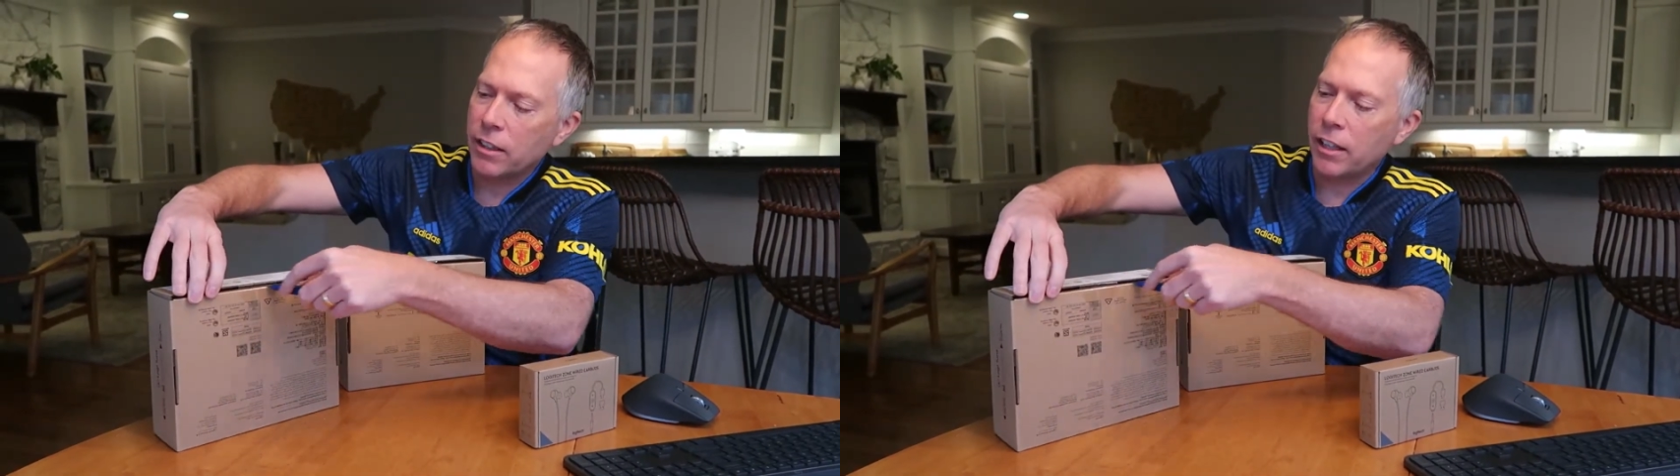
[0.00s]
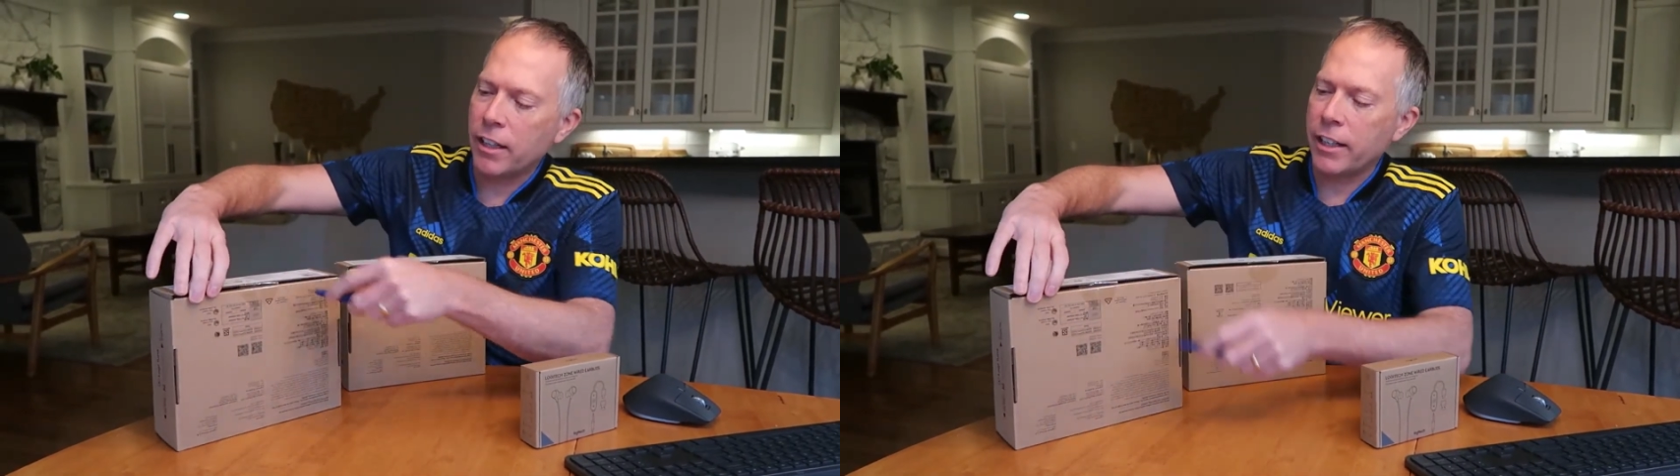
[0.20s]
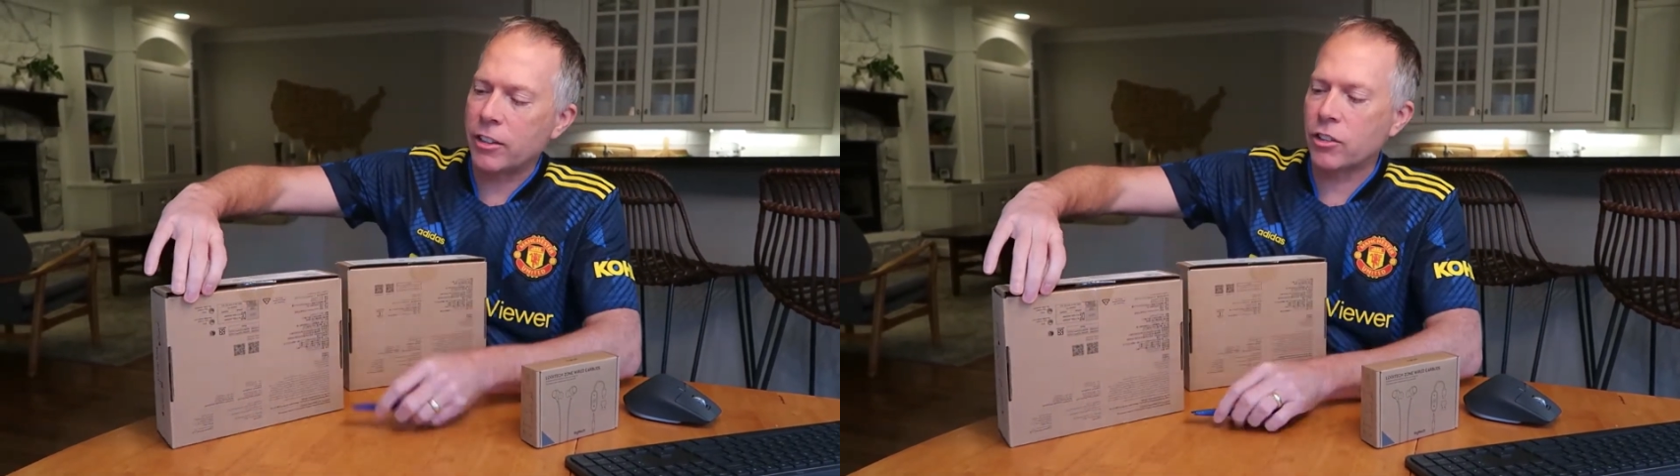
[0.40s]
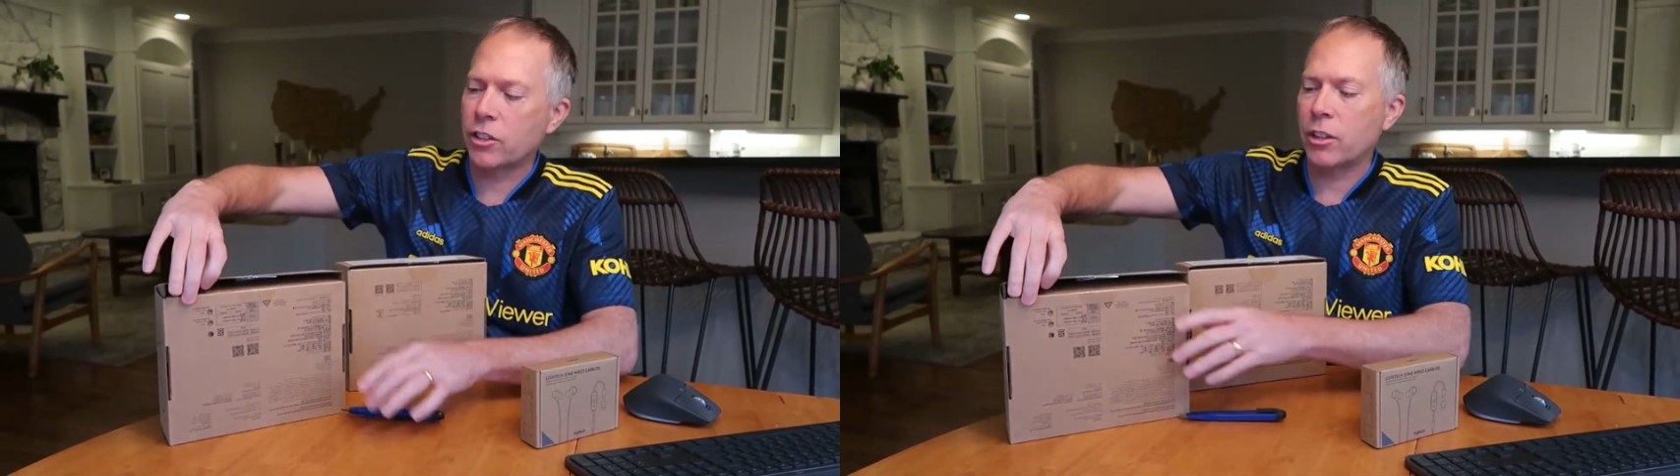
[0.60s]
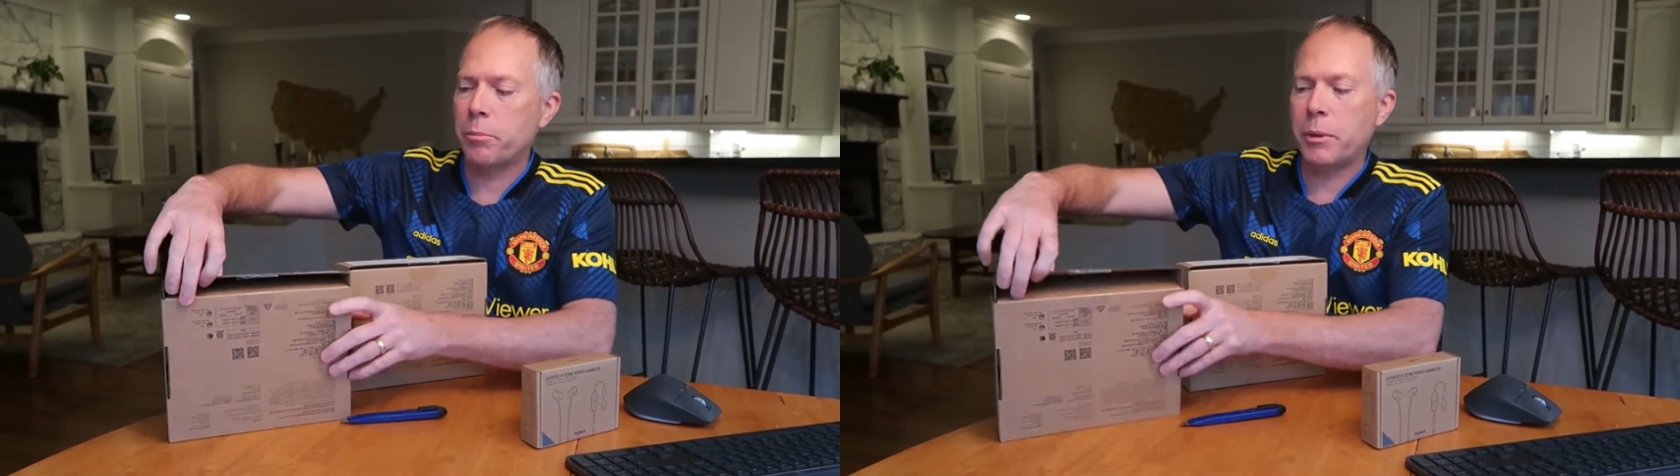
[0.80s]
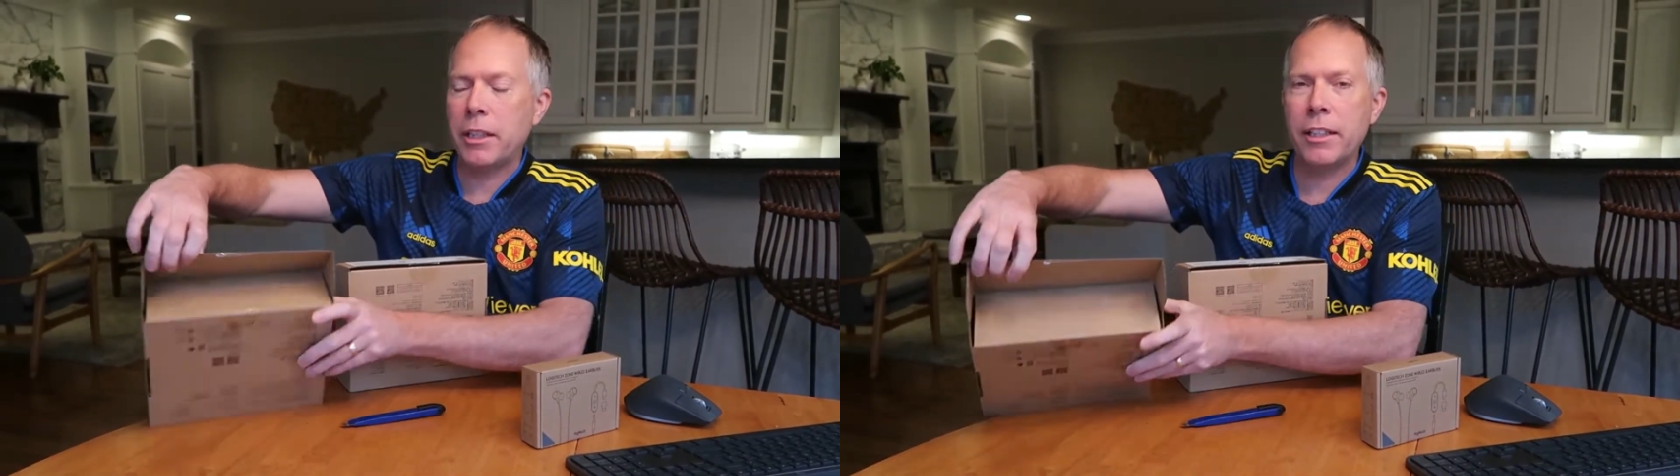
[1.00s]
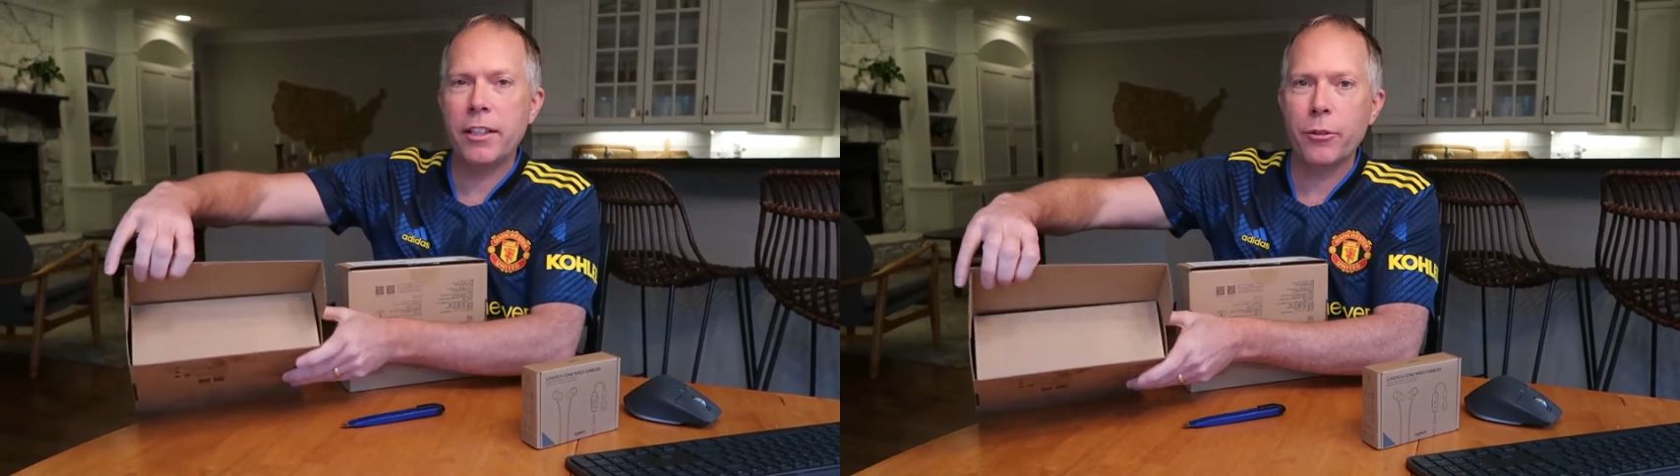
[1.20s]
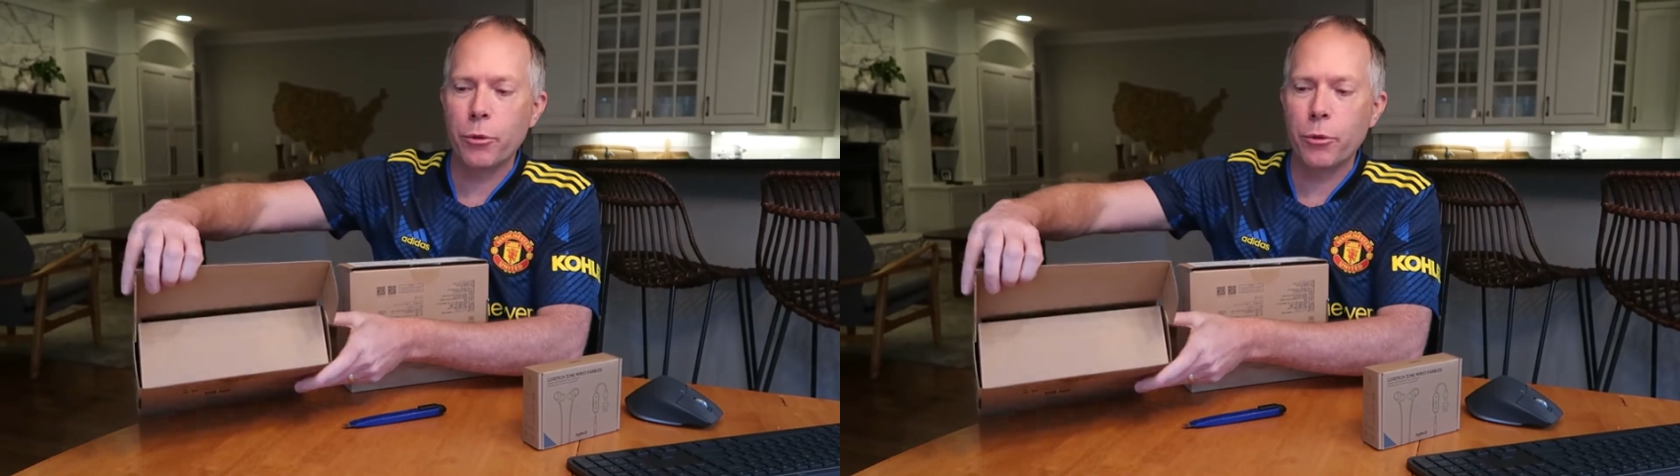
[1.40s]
it's going to be